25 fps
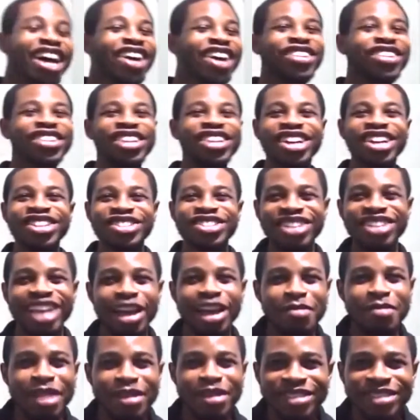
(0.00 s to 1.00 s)
Kudos to
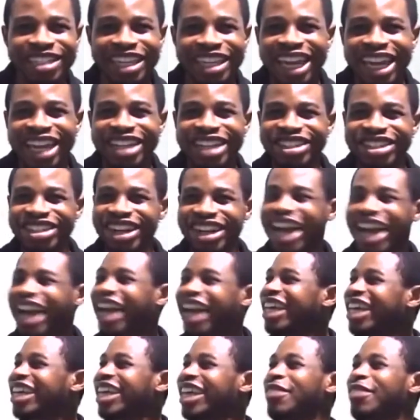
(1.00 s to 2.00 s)
EMFT lecturer.
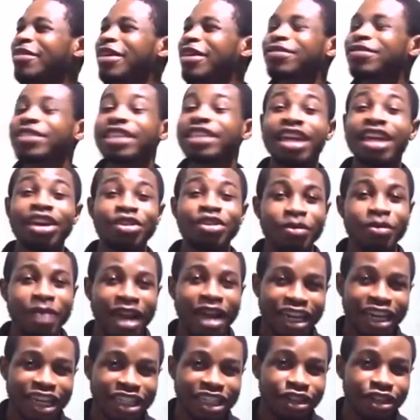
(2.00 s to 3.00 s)
EMFT,
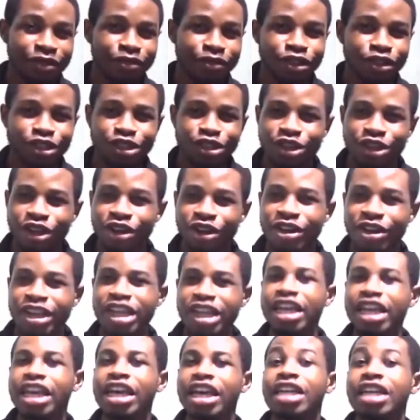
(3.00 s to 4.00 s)
electromagnetic field
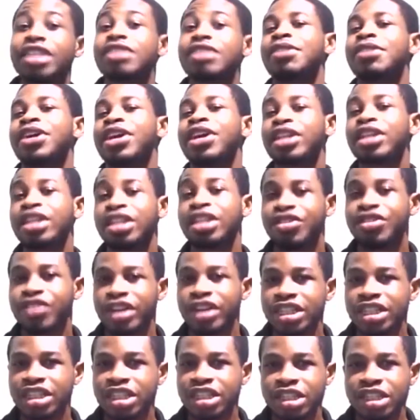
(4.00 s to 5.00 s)
theory, is a very
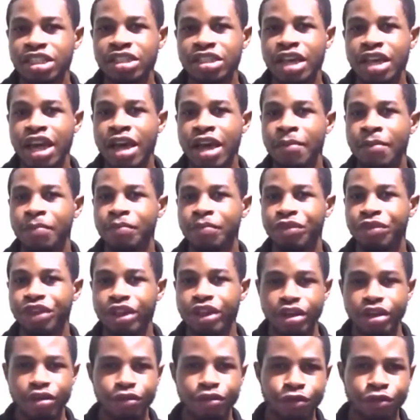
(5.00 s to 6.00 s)
interesting
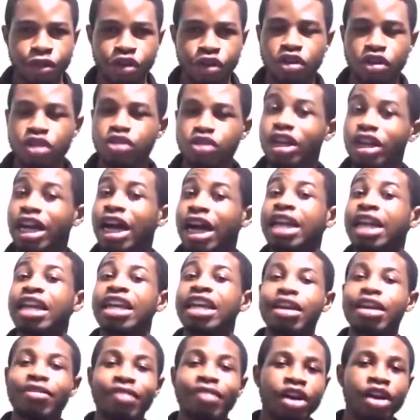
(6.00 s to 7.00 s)
field. You
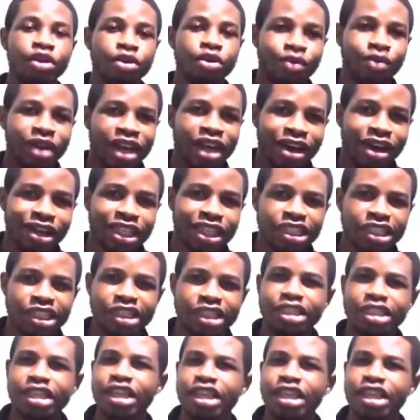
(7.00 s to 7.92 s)
can never do without it.